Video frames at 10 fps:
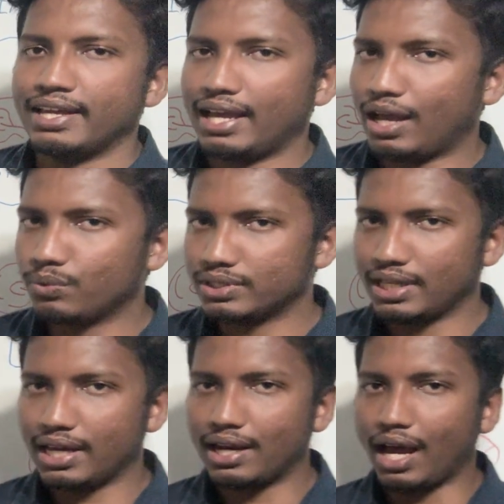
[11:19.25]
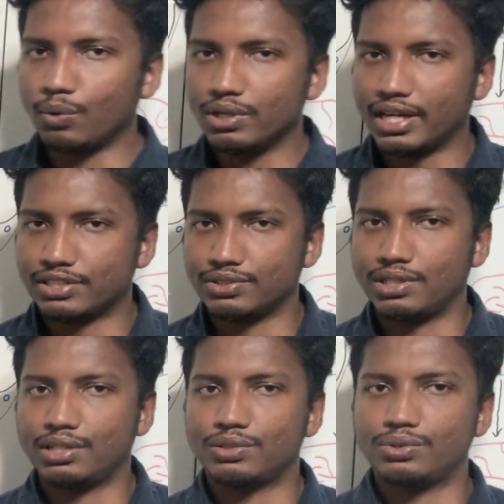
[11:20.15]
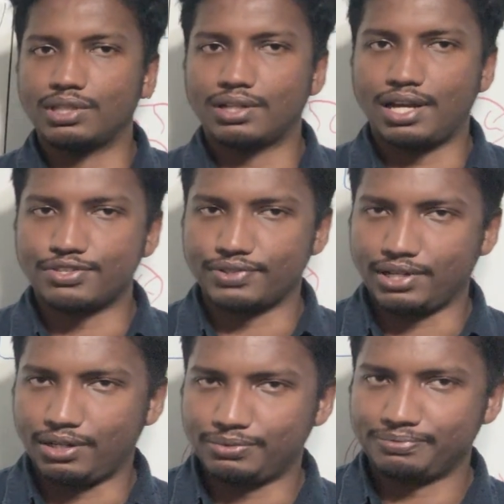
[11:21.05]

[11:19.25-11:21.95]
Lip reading: And with that, I would like to conclude the class for now.